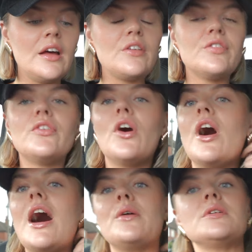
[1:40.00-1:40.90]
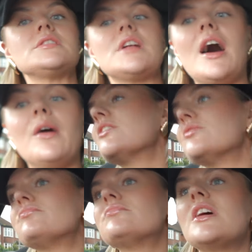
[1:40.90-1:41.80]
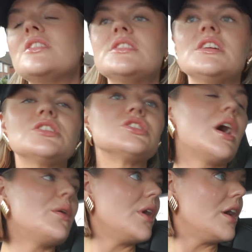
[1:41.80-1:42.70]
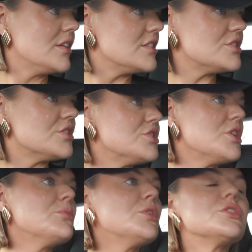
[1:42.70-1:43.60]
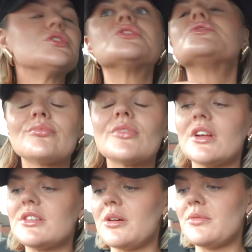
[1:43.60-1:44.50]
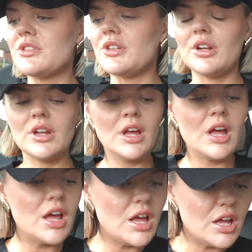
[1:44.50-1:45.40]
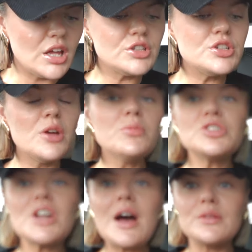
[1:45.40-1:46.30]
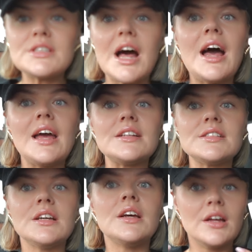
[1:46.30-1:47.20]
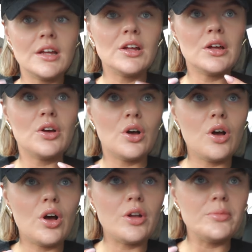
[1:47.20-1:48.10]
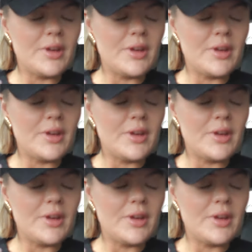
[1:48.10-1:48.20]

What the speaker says: 4 hours now. I just need a shower. There's just too much. That's almost done. Too much outside on